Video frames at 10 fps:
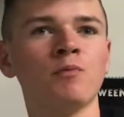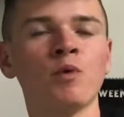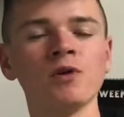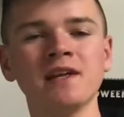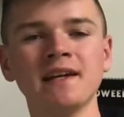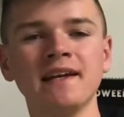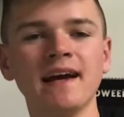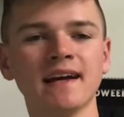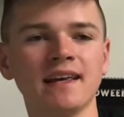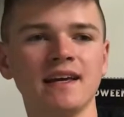more than a
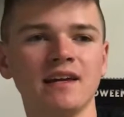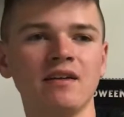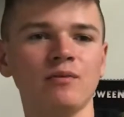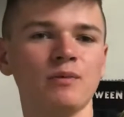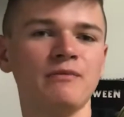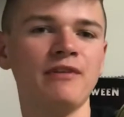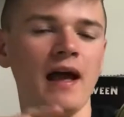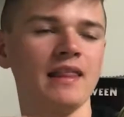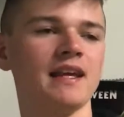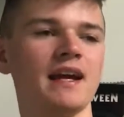decade, we
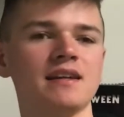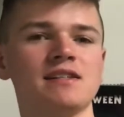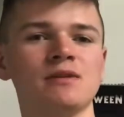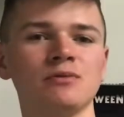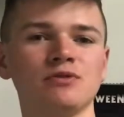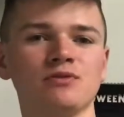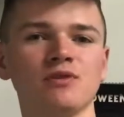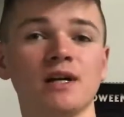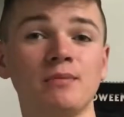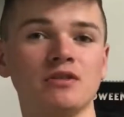finally got a sequel to
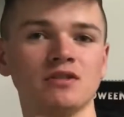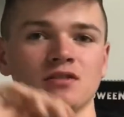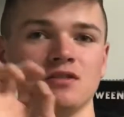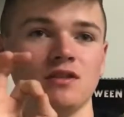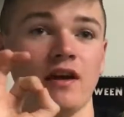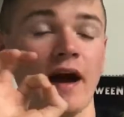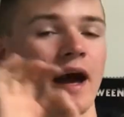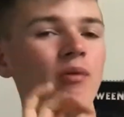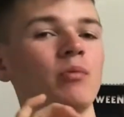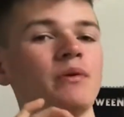Incredibles.
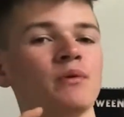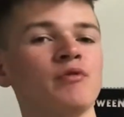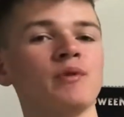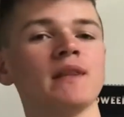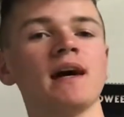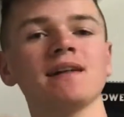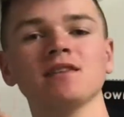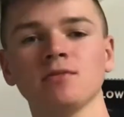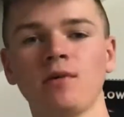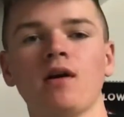I will be reviewing
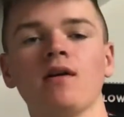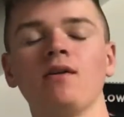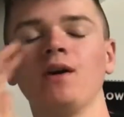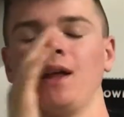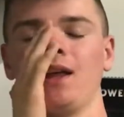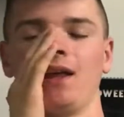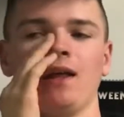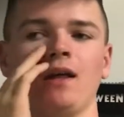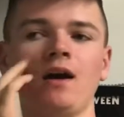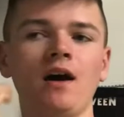that tomorrow.
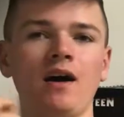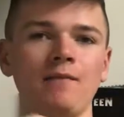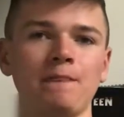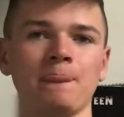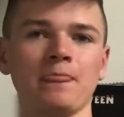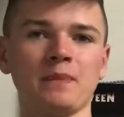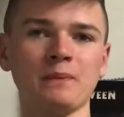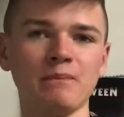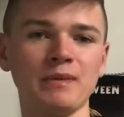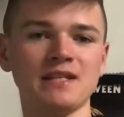
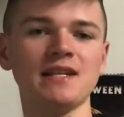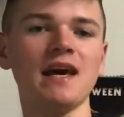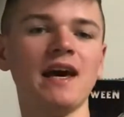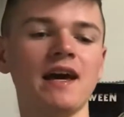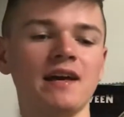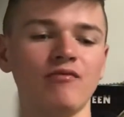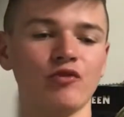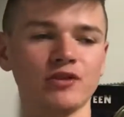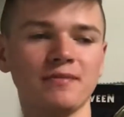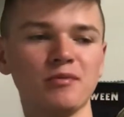But today,
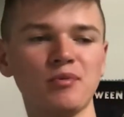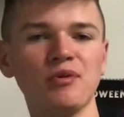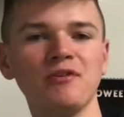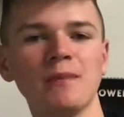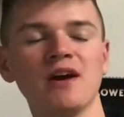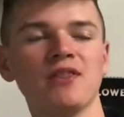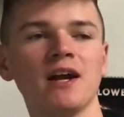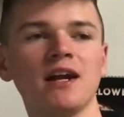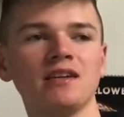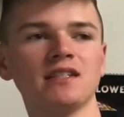for Summer Movie
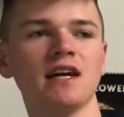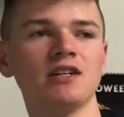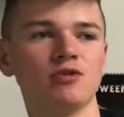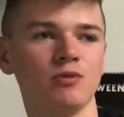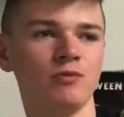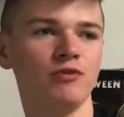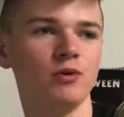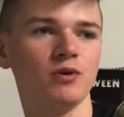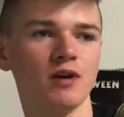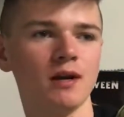Marathon, I decided to
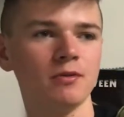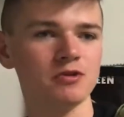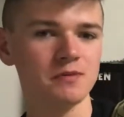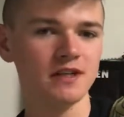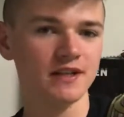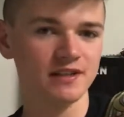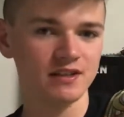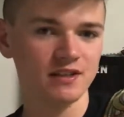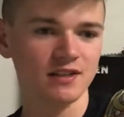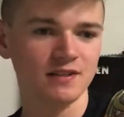review Incredibles
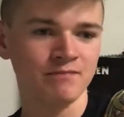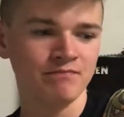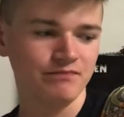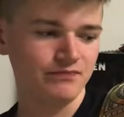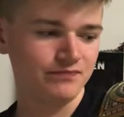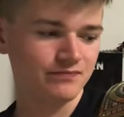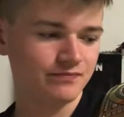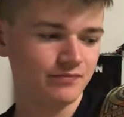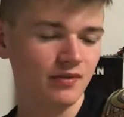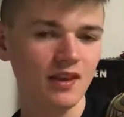because
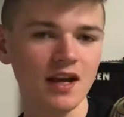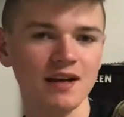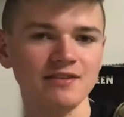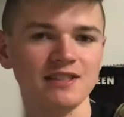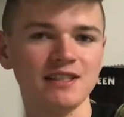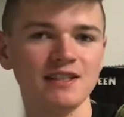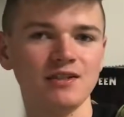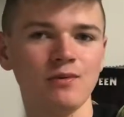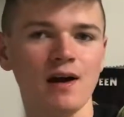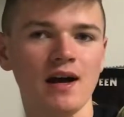I haven't seen it
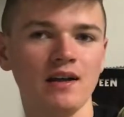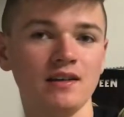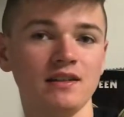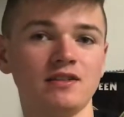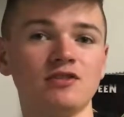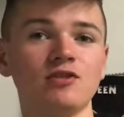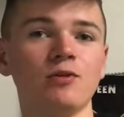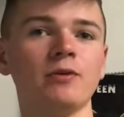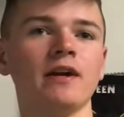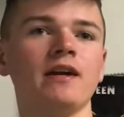in a while, and it's
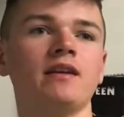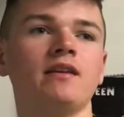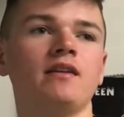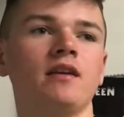so great.